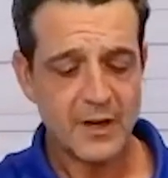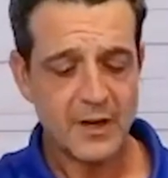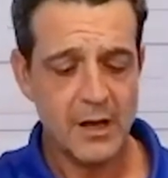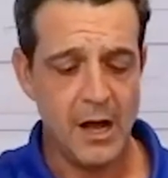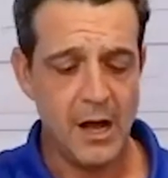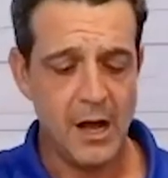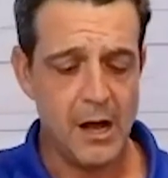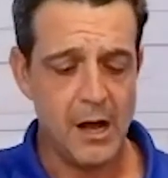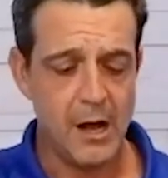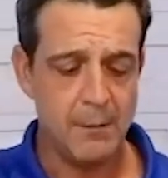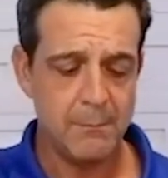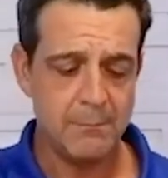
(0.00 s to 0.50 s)

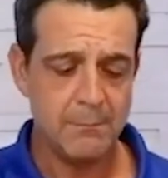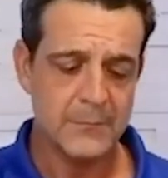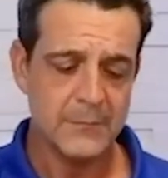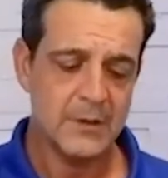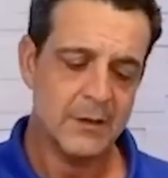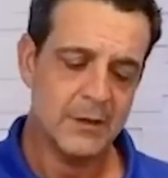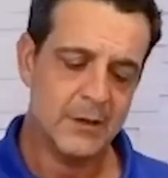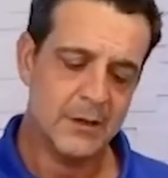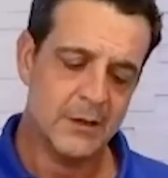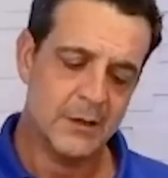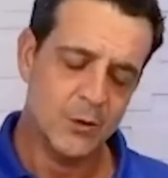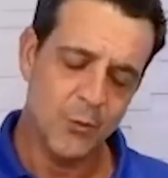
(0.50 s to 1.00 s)
Um,
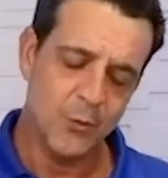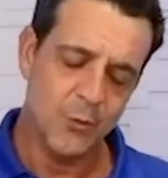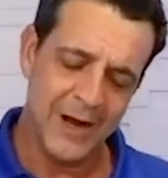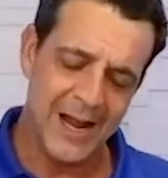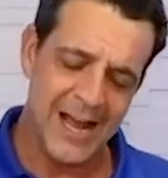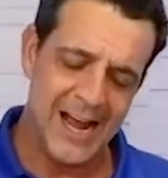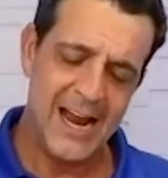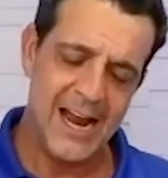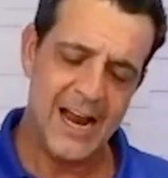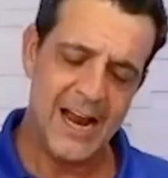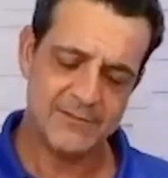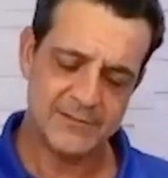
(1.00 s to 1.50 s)
when
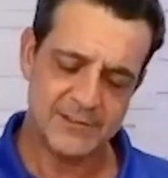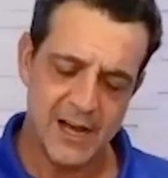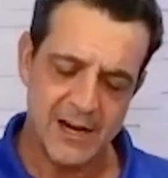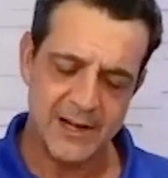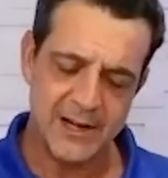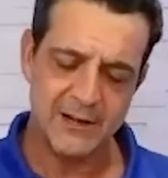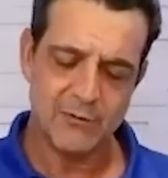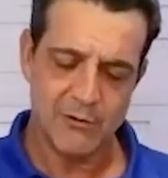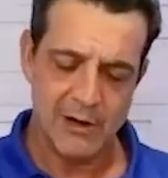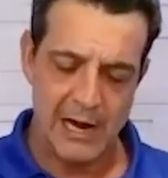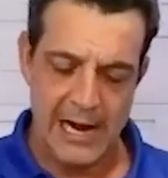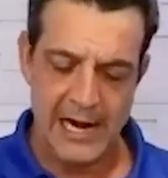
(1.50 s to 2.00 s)
I have done
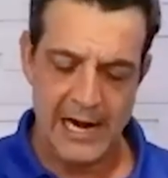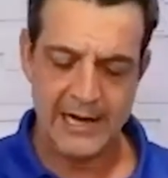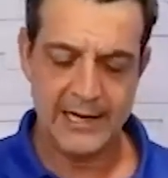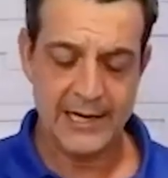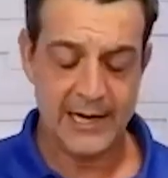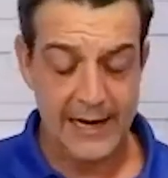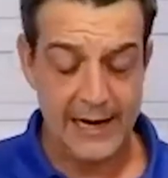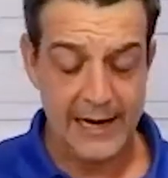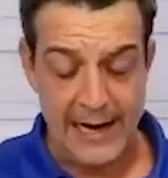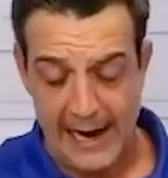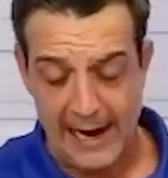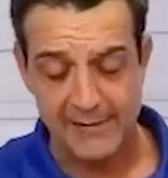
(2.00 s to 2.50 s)
it right, and
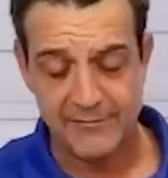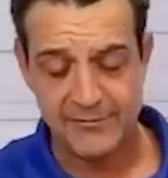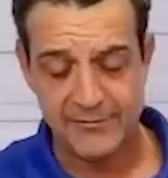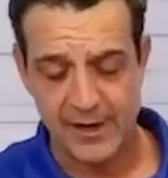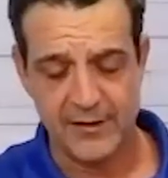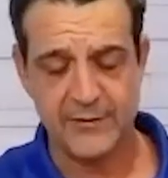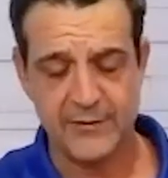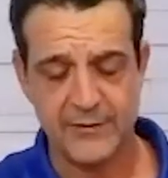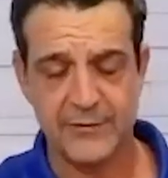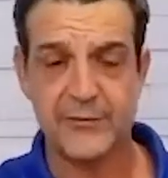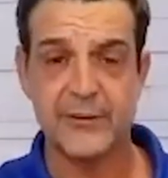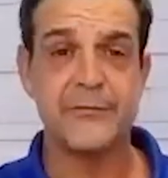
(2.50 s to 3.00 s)
I have
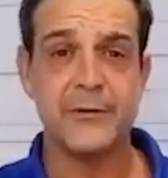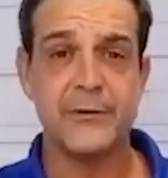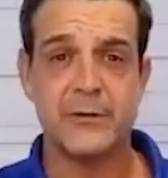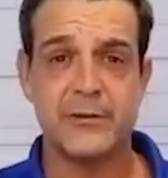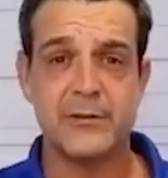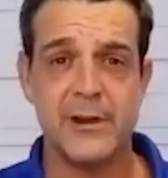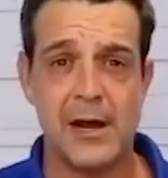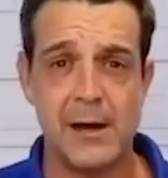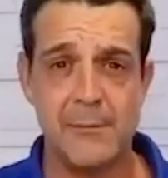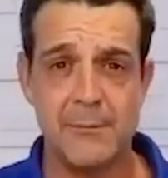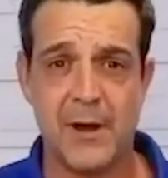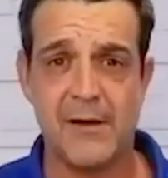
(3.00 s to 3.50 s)
done this a few
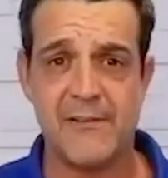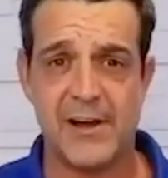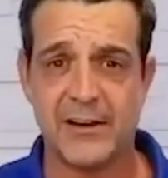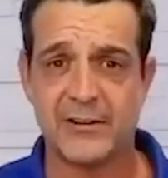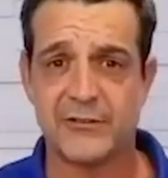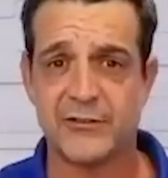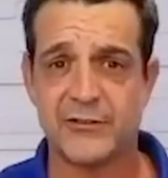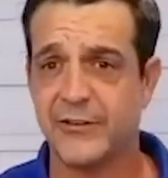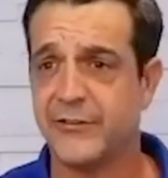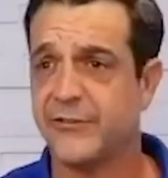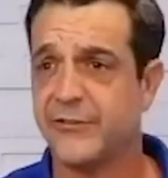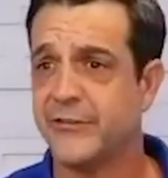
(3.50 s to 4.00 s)
times, I've
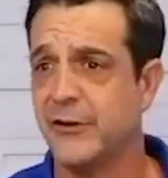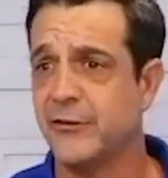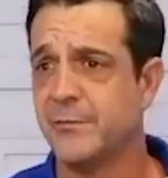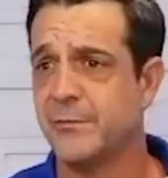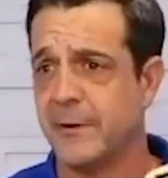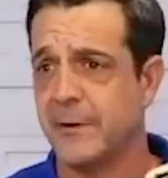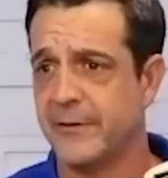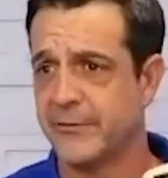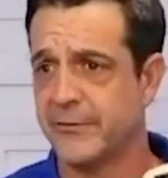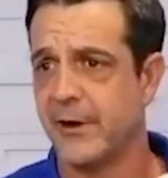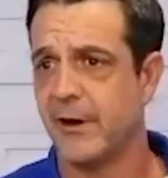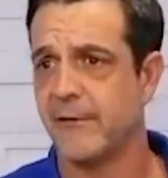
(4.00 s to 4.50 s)
actually excused
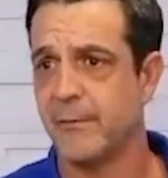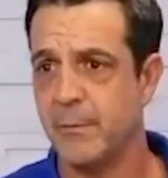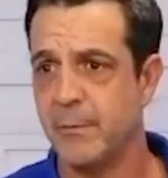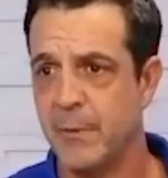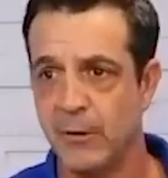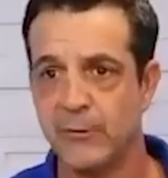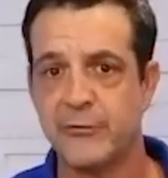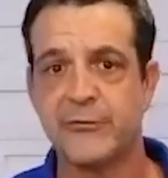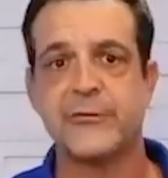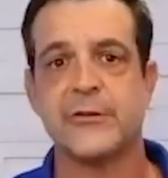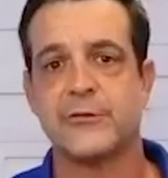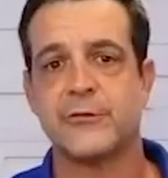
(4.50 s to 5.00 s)
myself from
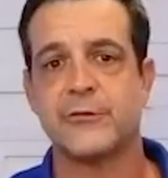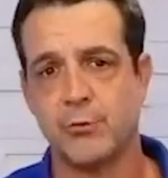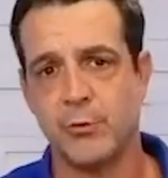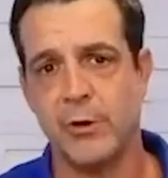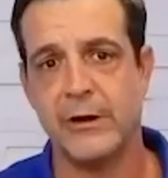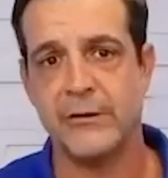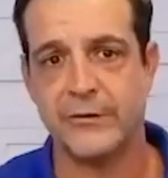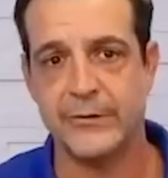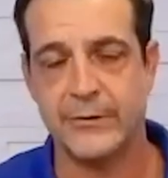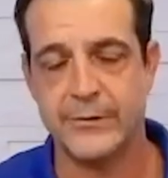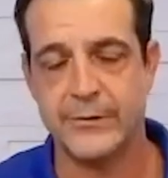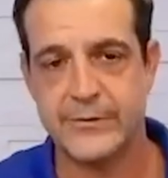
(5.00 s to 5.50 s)
those
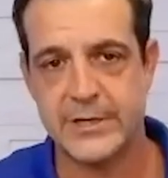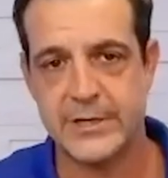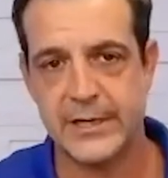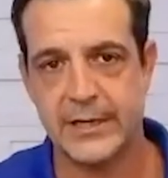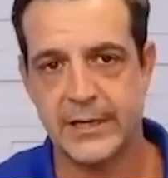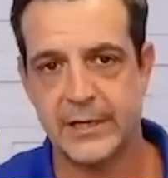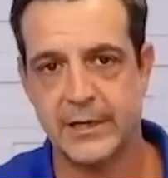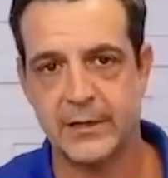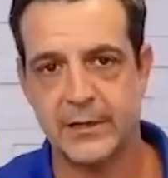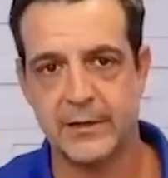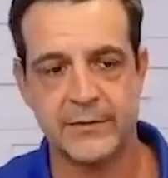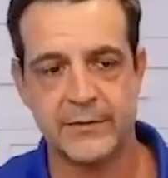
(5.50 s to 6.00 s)
situations.
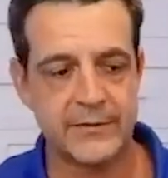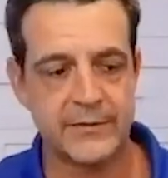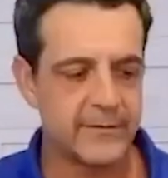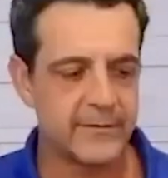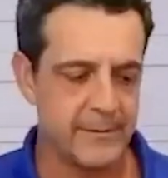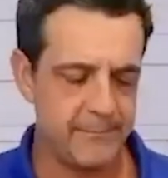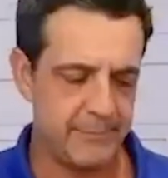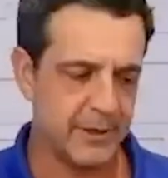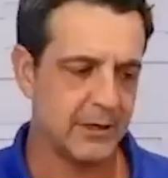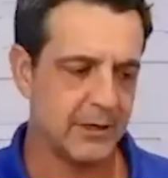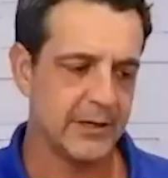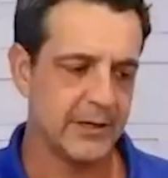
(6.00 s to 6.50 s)
And
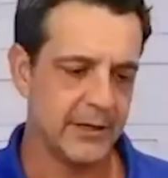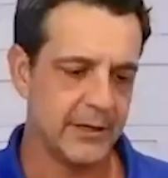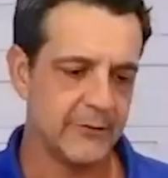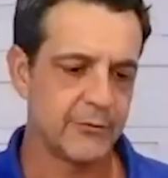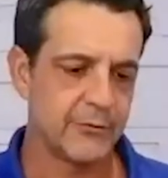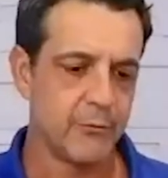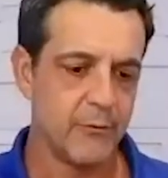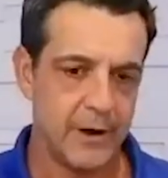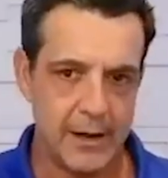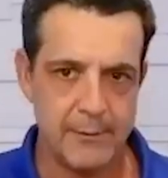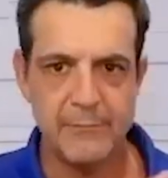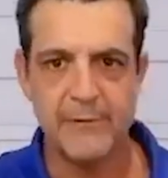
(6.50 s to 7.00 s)
typically, it's
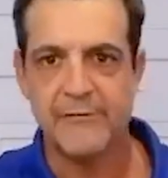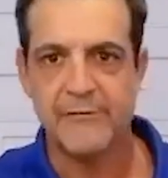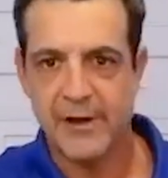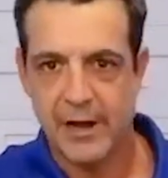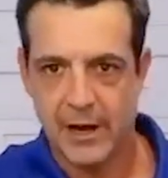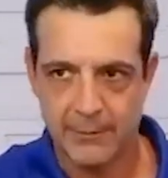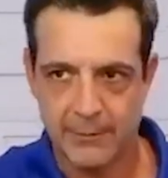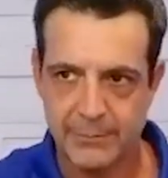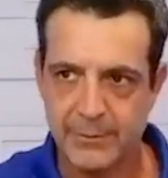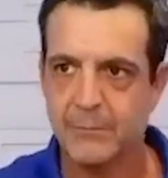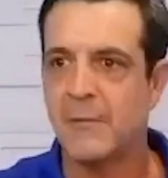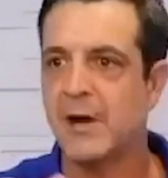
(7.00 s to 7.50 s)
when I'm
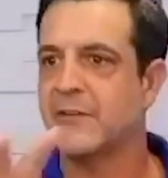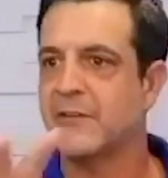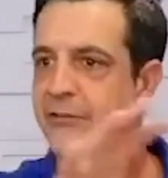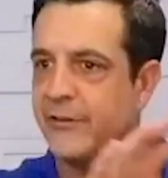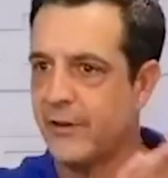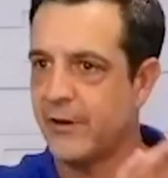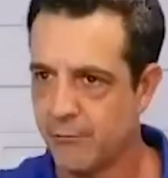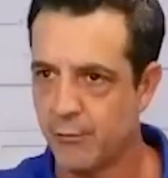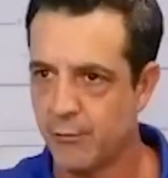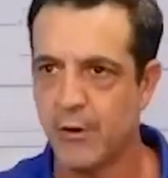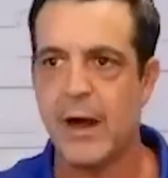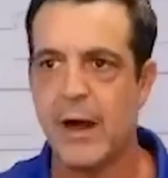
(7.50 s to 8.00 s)
developing
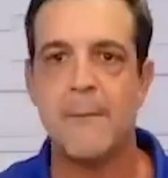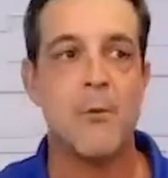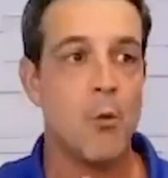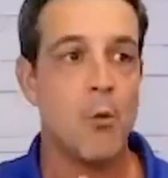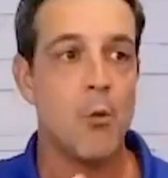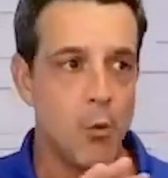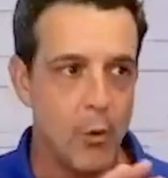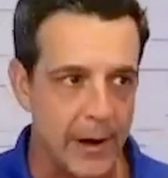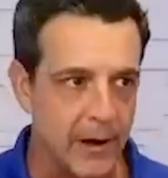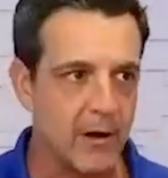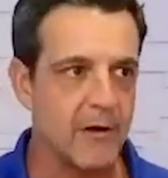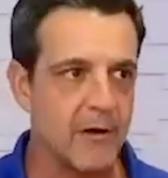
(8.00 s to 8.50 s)
myself, when I'm
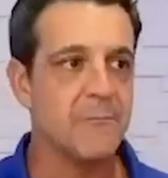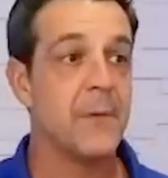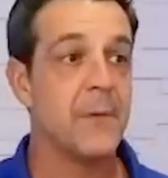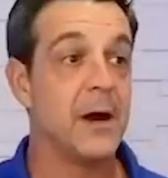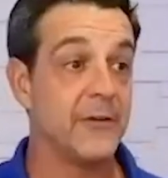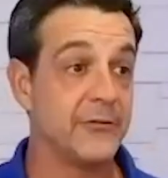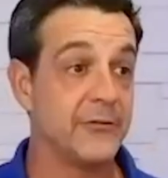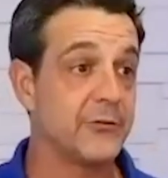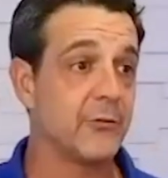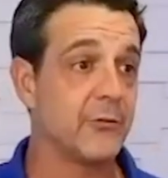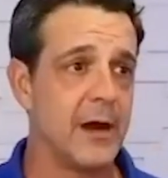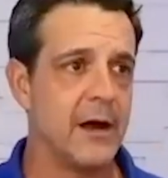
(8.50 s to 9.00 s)
aware of my
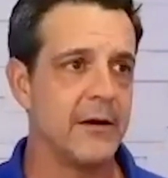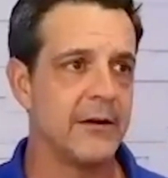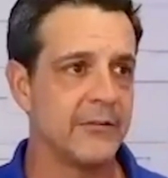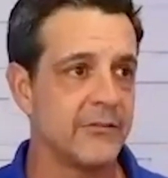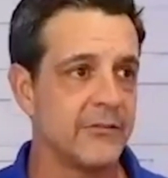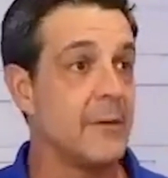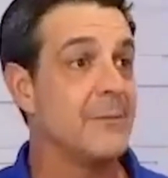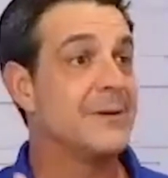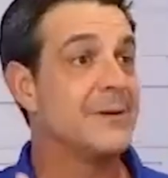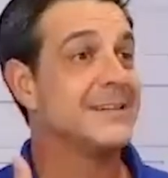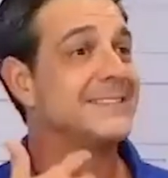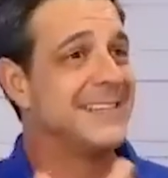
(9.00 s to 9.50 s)
surroundings,
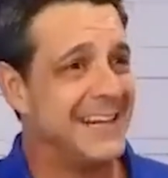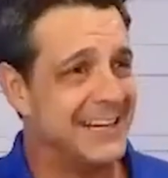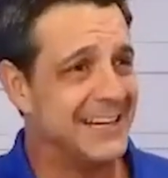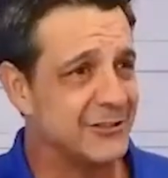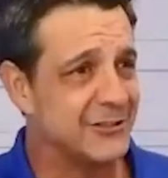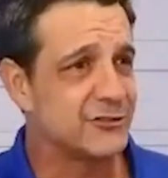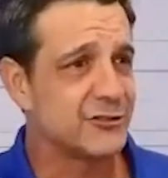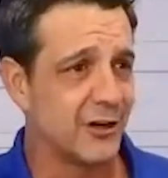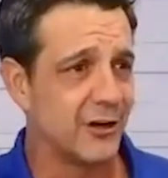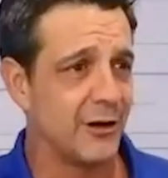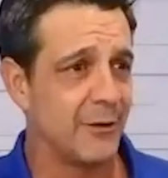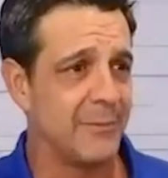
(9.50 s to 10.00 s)
I'm
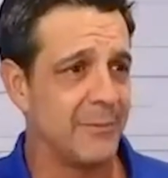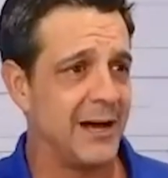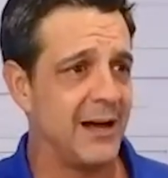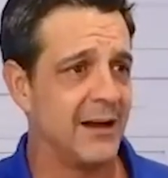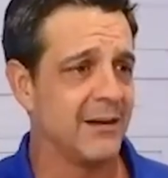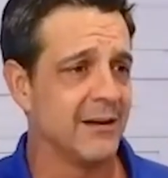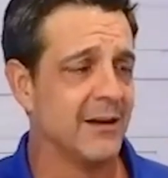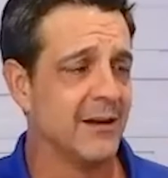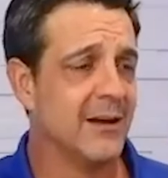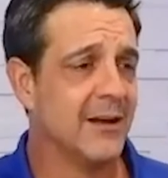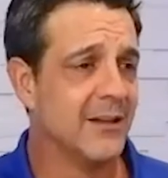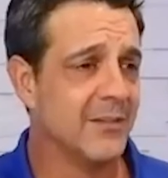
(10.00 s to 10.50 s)
intentional
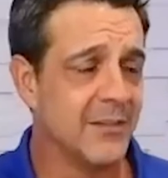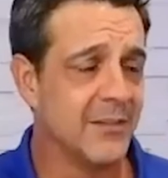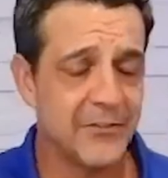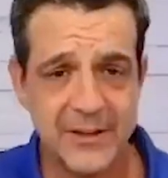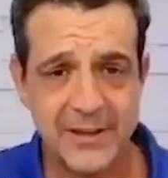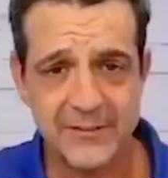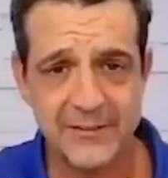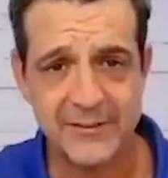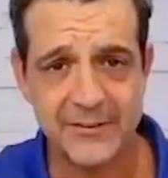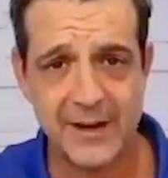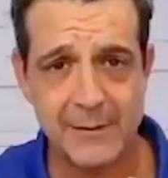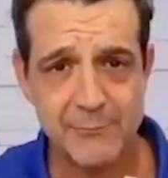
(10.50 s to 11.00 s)
about the
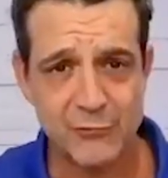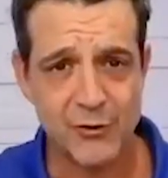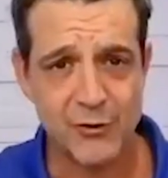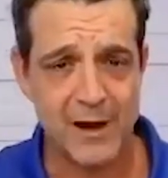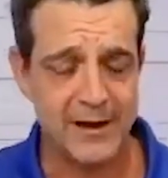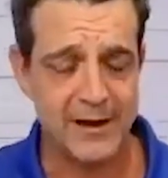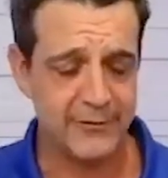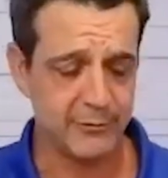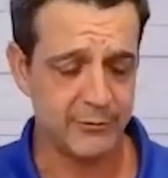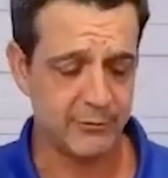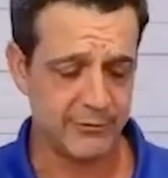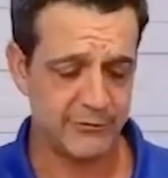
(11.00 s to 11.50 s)
things that I'm
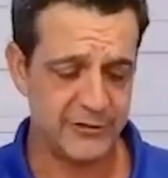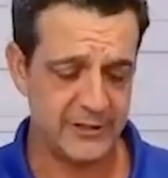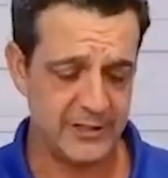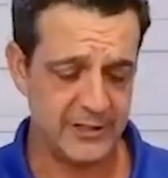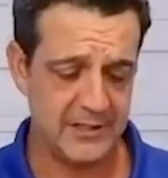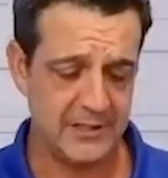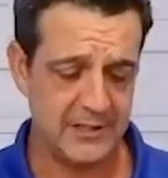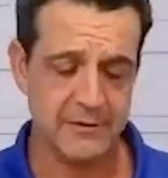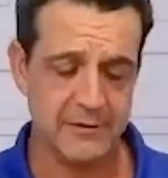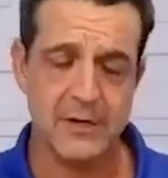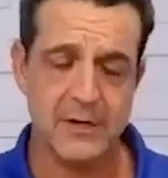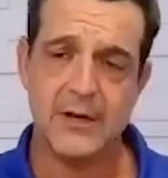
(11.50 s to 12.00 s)
trying to
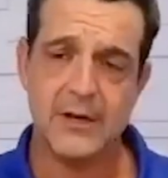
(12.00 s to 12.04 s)
achieve.